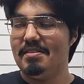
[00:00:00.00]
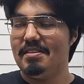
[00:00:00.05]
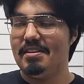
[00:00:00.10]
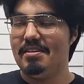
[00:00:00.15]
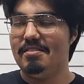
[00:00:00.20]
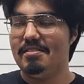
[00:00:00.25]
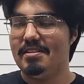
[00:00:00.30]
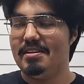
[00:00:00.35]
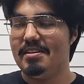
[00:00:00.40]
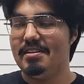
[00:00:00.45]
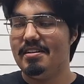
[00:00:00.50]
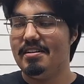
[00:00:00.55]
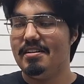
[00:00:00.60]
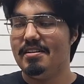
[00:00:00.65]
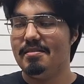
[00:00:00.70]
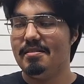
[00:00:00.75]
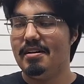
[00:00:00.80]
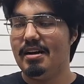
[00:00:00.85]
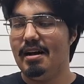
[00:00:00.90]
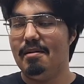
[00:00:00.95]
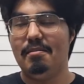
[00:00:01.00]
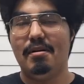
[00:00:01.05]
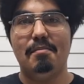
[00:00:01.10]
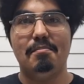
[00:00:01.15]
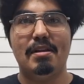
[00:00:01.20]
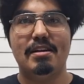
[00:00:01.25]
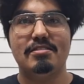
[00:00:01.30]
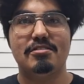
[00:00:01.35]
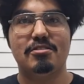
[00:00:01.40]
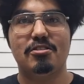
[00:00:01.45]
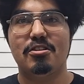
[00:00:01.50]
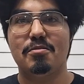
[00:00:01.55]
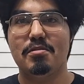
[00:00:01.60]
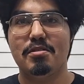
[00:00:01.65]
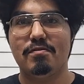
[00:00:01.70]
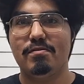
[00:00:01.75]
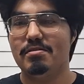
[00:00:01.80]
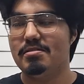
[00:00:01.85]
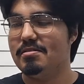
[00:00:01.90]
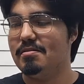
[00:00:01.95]
Okay, I'm not
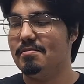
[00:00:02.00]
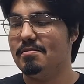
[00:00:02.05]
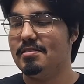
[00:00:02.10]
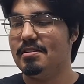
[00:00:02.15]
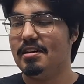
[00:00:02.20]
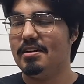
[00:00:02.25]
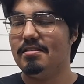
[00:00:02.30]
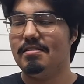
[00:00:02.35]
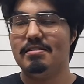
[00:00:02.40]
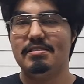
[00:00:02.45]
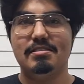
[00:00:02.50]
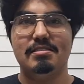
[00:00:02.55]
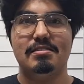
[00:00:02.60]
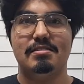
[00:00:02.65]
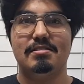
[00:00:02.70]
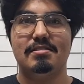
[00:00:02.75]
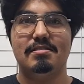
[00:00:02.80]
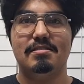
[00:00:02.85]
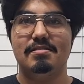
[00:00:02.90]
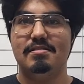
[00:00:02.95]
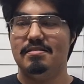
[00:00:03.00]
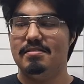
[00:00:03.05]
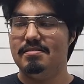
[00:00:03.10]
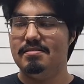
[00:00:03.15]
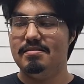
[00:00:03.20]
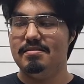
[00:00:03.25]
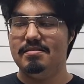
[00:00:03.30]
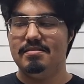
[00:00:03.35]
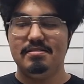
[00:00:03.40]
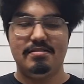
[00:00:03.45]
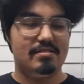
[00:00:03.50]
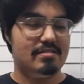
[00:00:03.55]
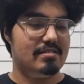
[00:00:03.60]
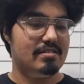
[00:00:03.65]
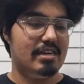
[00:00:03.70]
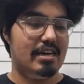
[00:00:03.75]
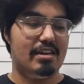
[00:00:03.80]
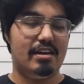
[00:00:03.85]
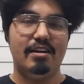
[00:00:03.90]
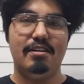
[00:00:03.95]
screaming for some reason. I know this is...
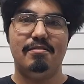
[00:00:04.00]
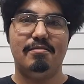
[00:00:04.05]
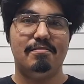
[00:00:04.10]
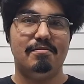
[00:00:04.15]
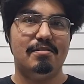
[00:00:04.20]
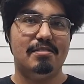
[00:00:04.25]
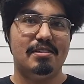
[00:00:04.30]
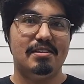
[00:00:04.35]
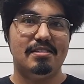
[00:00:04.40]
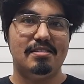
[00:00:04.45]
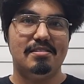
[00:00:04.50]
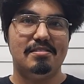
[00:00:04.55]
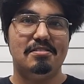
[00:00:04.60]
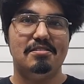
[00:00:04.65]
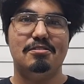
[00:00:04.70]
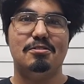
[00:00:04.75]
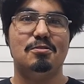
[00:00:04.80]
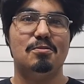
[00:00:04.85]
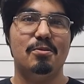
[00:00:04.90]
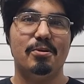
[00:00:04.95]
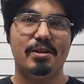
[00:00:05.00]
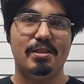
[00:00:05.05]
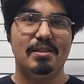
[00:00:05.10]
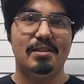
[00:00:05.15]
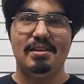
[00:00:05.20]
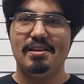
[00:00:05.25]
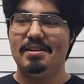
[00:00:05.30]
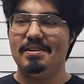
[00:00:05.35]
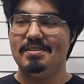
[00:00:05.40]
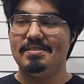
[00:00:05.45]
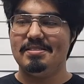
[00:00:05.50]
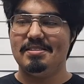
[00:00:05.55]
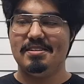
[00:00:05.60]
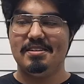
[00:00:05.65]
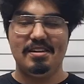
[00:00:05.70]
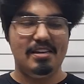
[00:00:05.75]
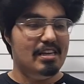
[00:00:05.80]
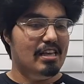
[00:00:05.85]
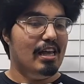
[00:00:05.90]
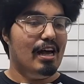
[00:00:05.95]
I don't really destroy things.
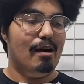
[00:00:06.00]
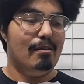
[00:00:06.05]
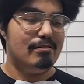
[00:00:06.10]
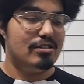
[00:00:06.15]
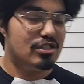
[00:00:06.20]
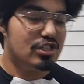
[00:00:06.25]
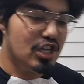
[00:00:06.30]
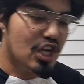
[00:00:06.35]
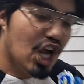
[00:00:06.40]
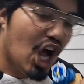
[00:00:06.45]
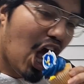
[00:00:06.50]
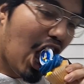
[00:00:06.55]
I'm just kidding.